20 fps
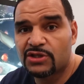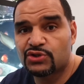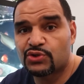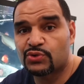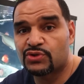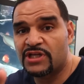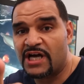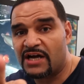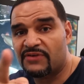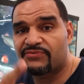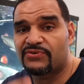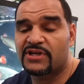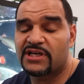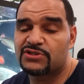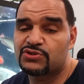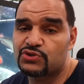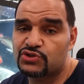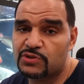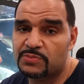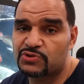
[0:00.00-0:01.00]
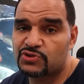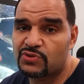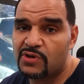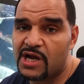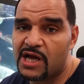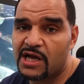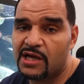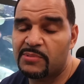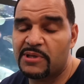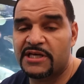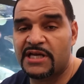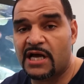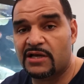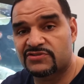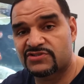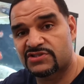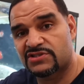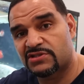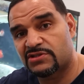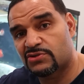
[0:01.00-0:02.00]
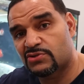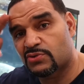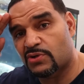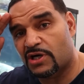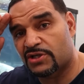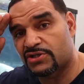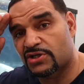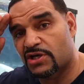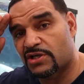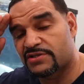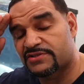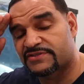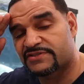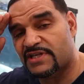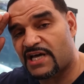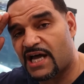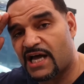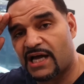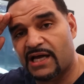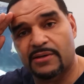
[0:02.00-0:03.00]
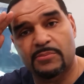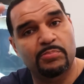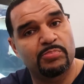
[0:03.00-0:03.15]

Do not forget to subscribe, and I'll see you on the other side.